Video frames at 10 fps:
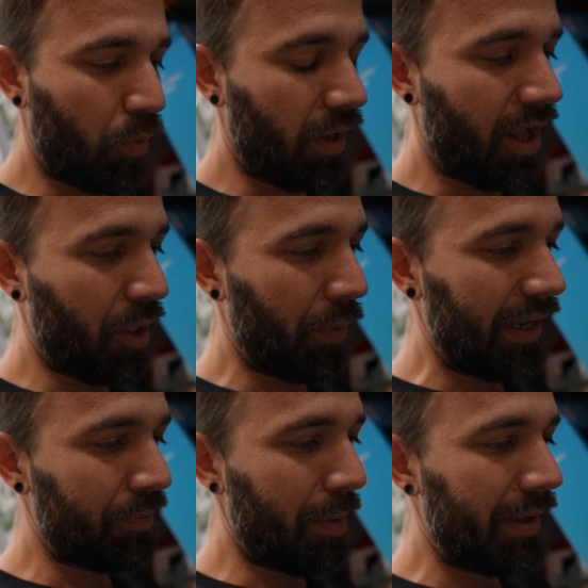one
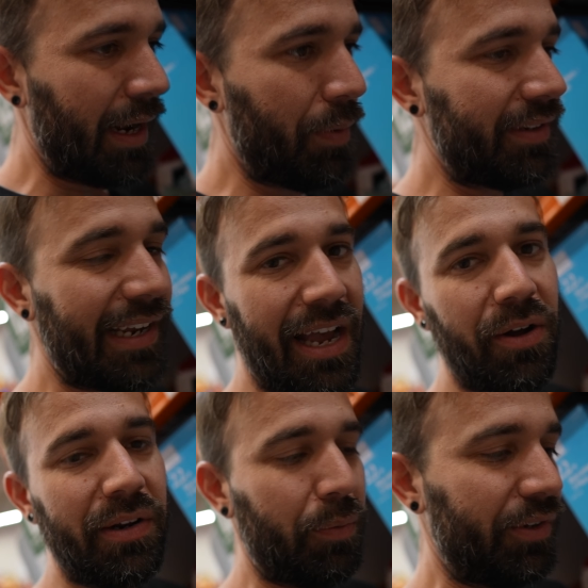Halloween, Remy and I went
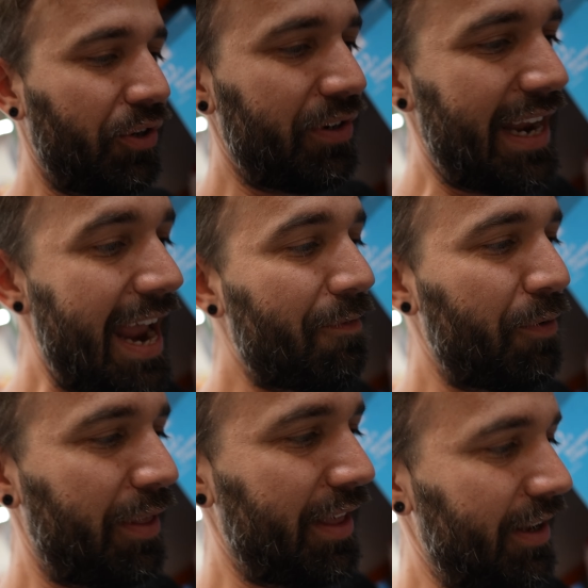down and we turned
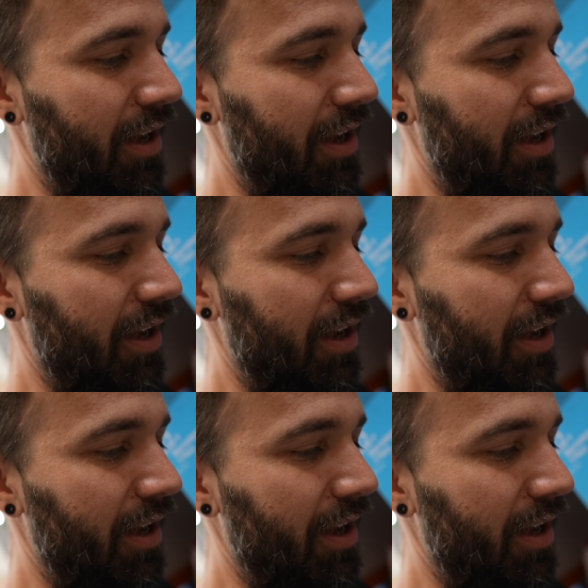everything